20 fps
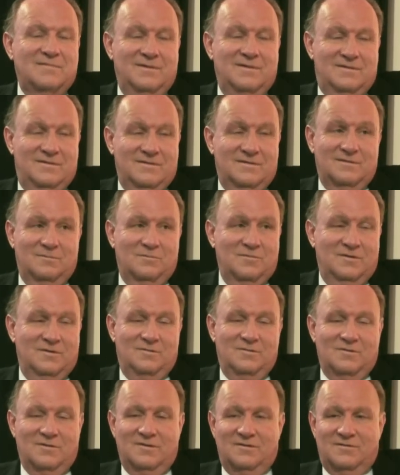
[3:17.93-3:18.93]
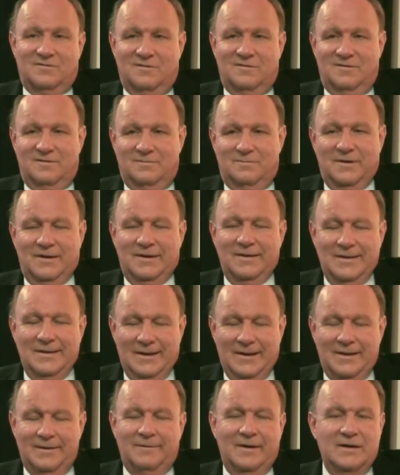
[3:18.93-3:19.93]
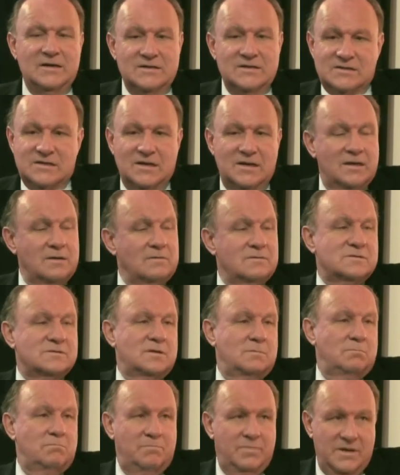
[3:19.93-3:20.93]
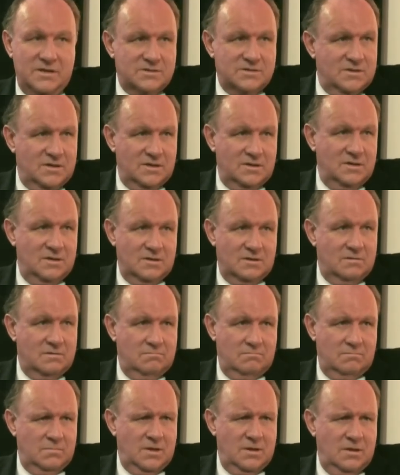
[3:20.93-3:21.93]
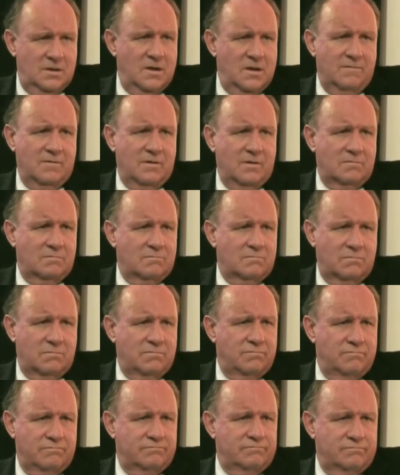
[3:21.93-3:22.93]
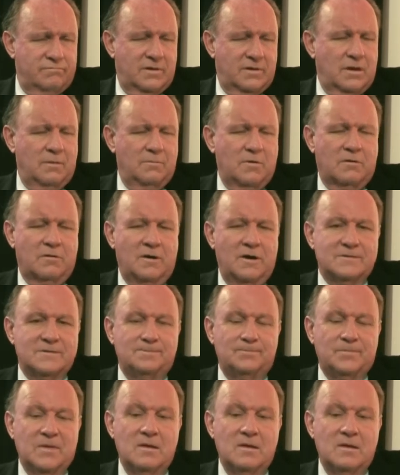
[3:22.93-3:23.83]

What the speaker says: there's some real horror stories. But anyway, he said it was the best thing that he'd ever come across.